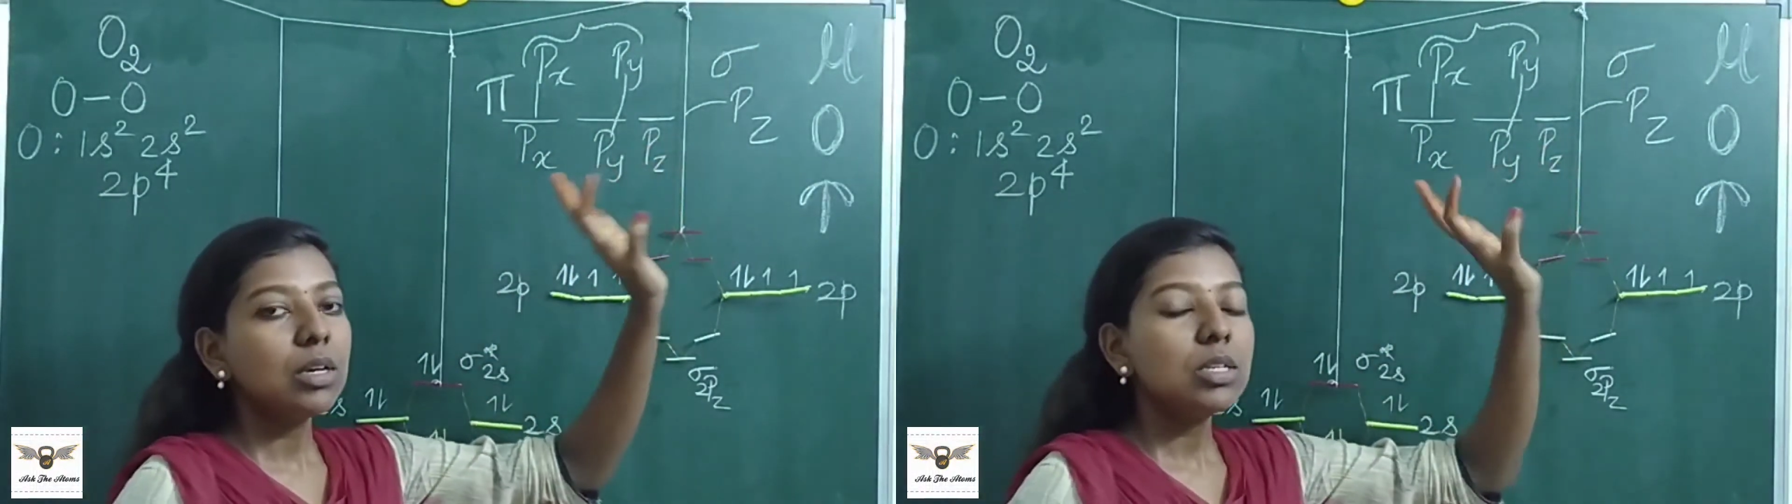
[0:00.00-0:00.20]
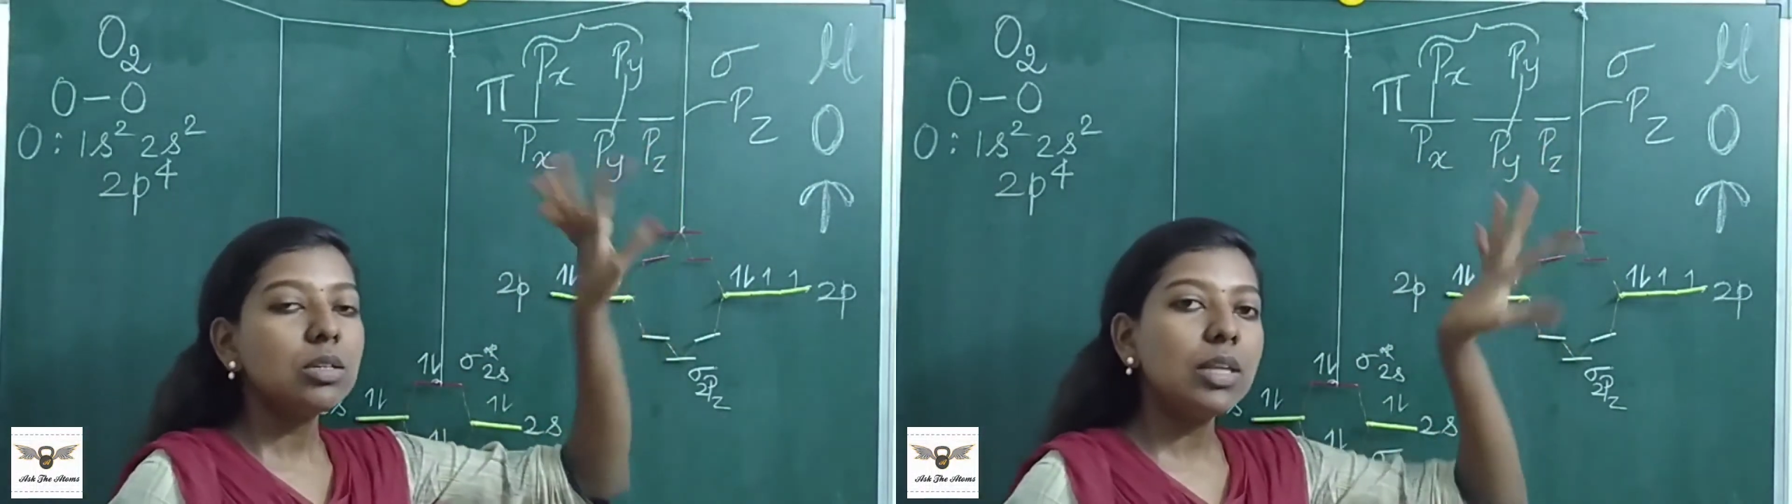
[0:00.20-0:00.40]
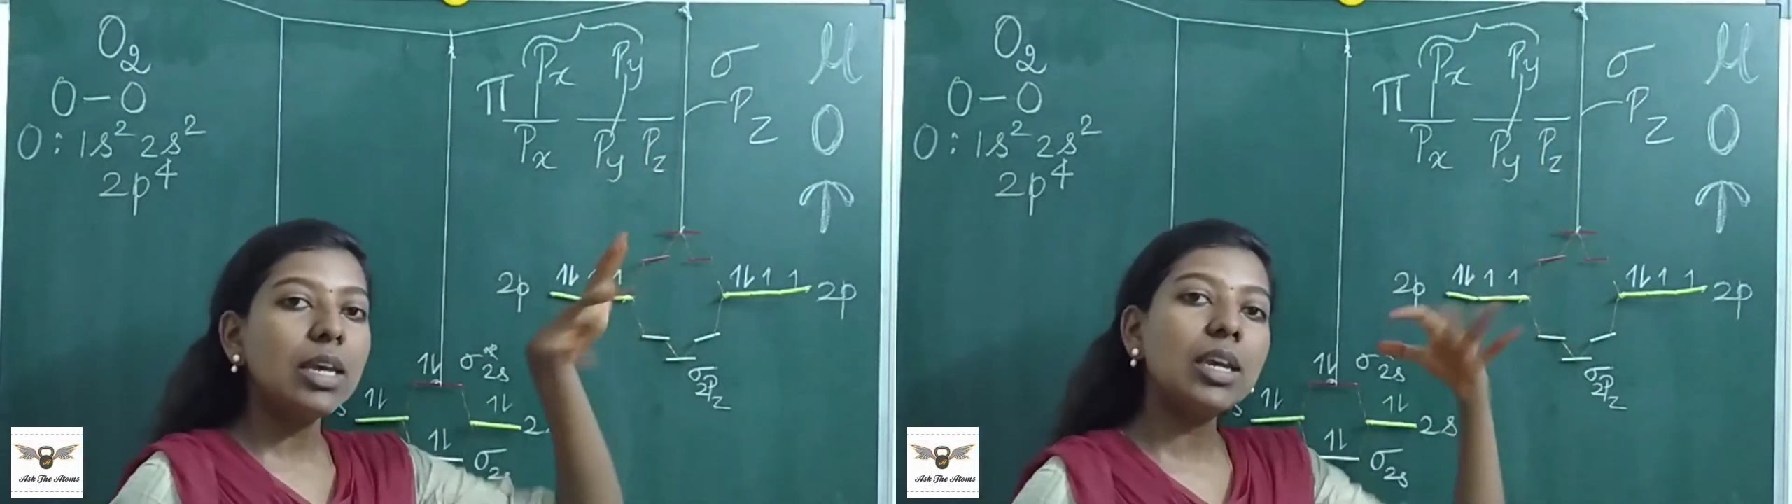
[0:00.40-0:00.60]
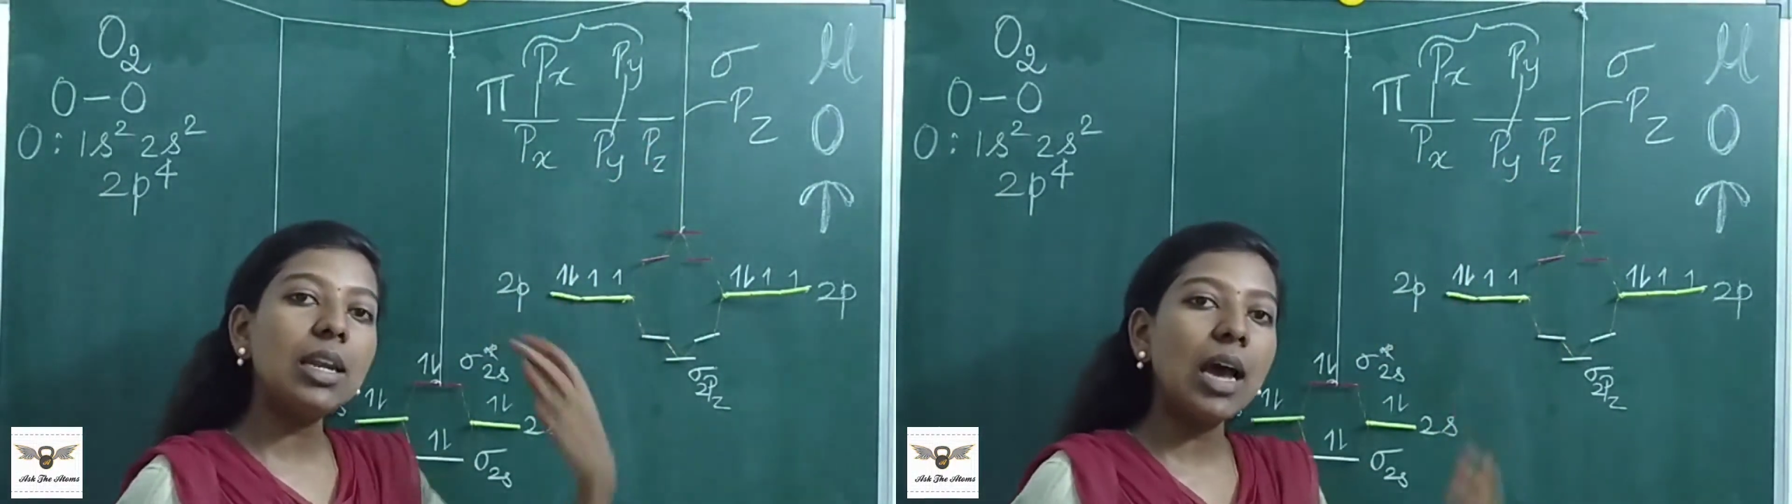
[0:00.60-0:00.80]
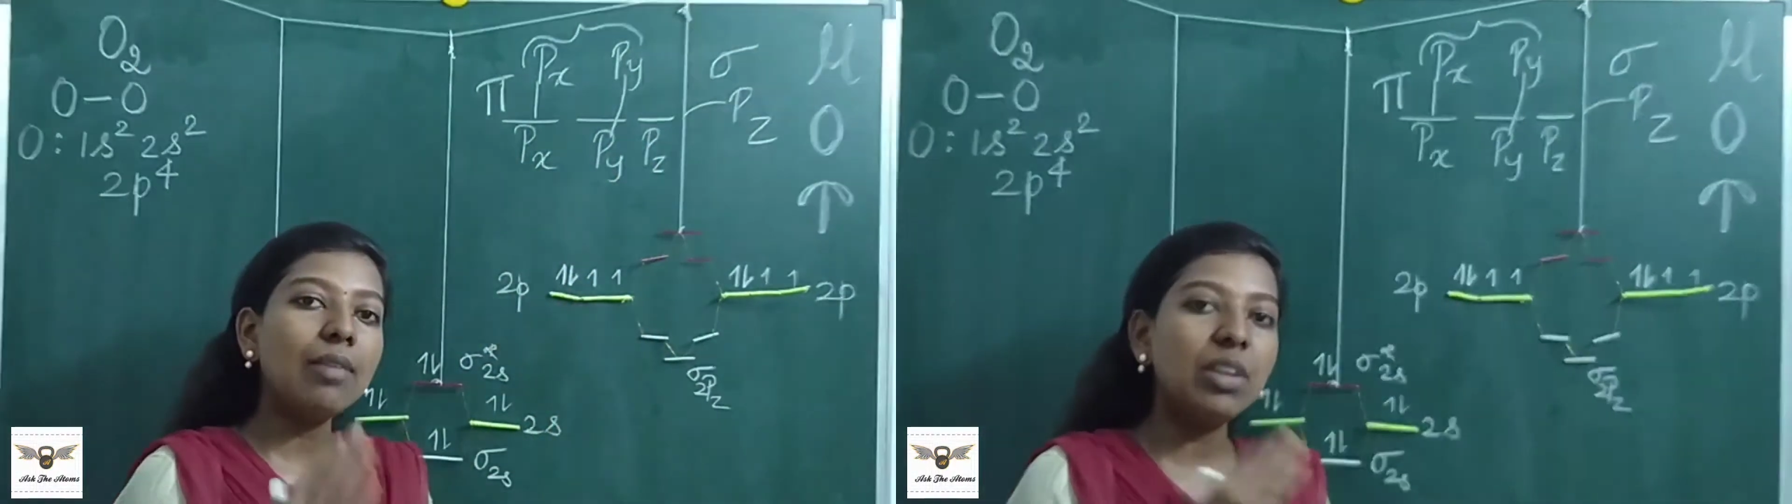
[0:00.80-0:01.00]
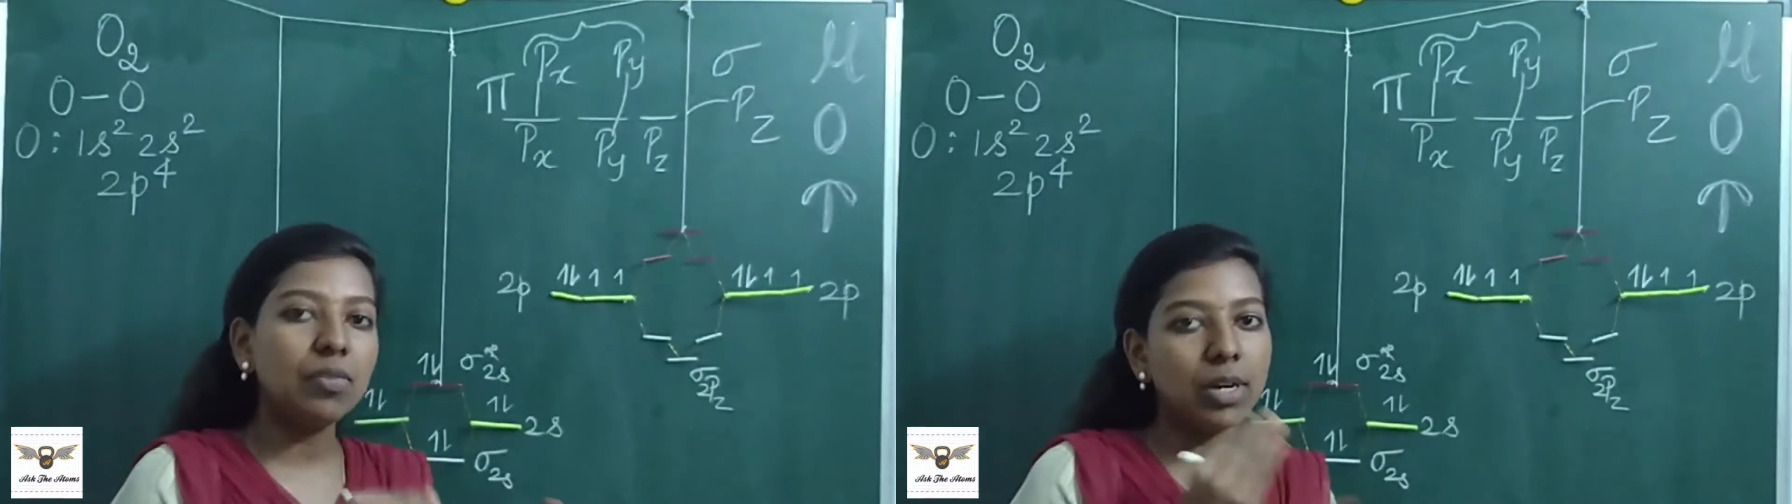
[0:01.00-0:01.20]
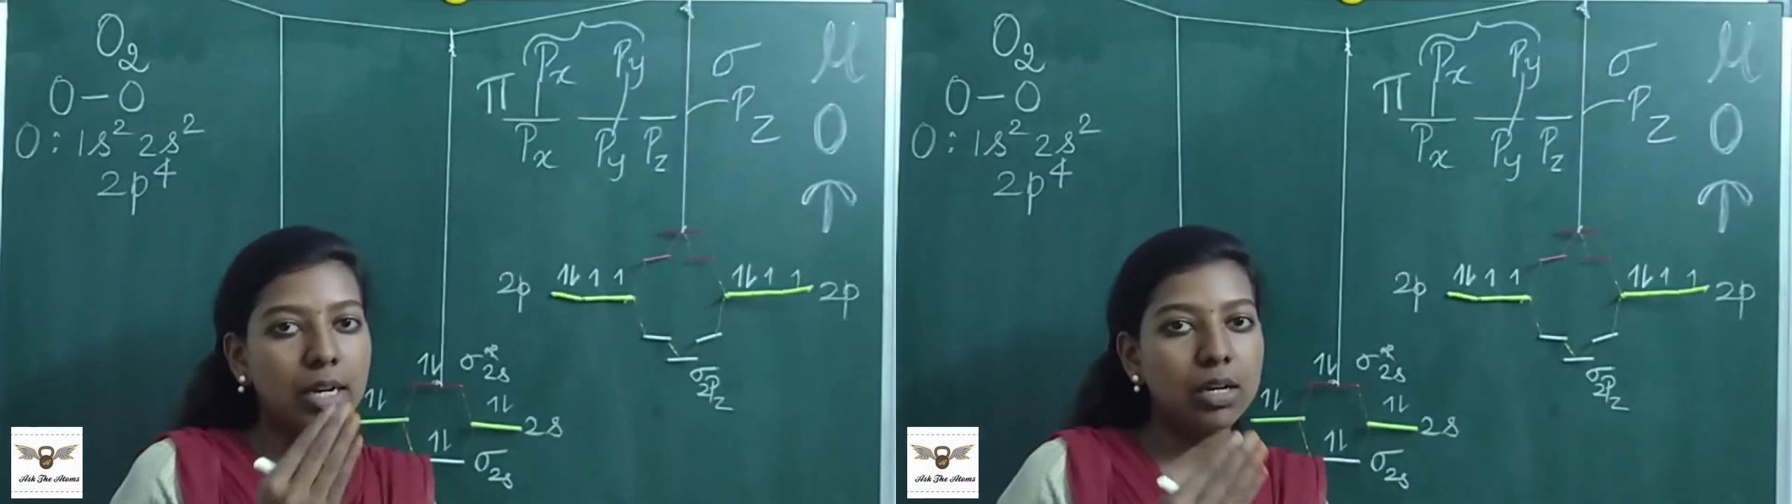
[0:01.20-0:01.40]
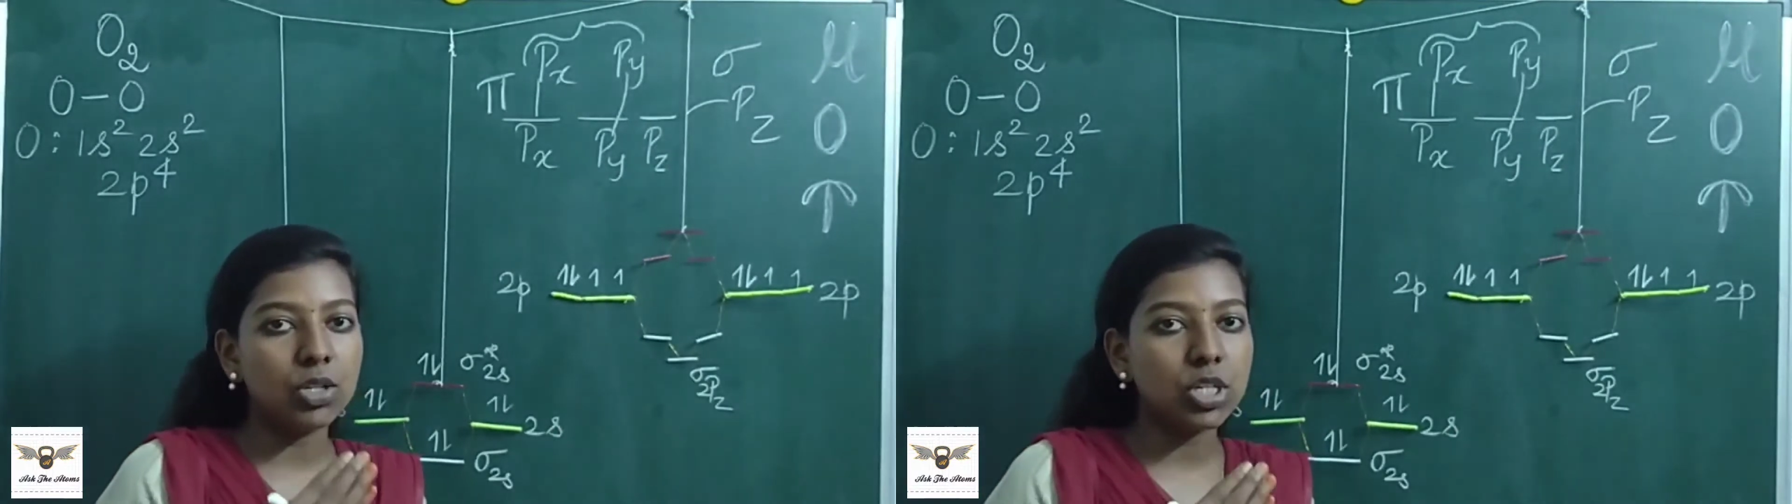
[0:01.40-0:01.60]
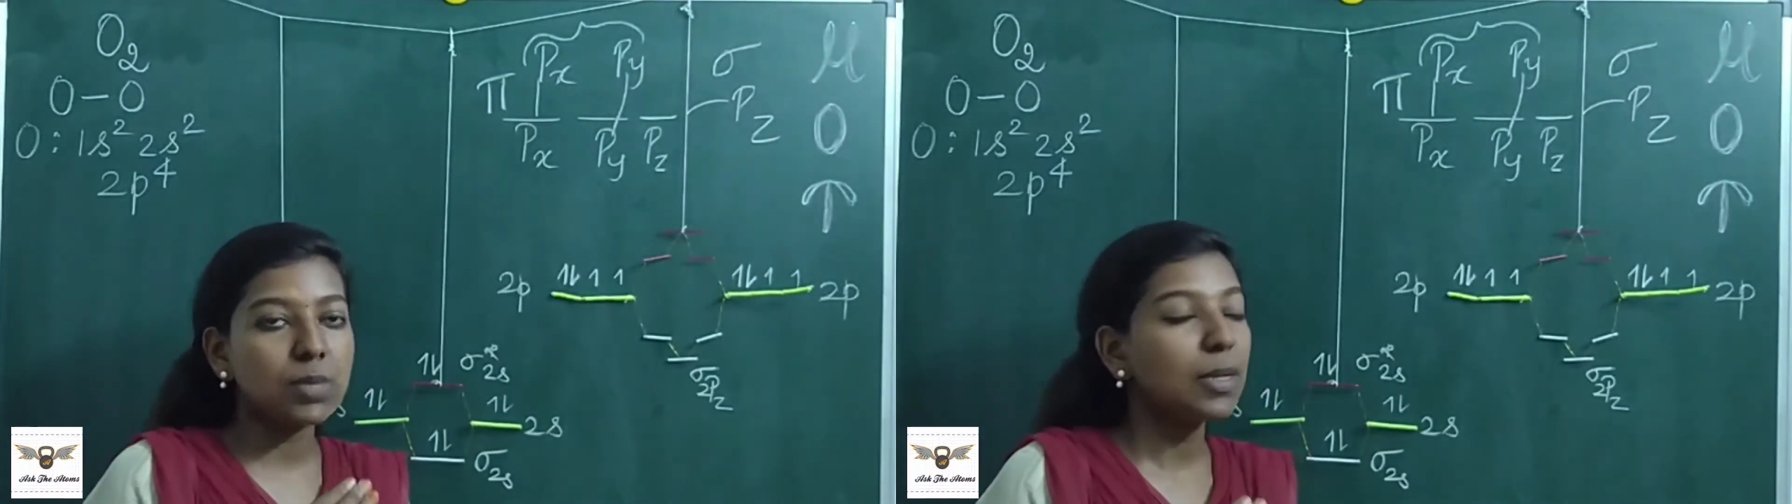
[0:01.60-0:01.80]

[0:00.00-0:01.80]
So they can have different energies,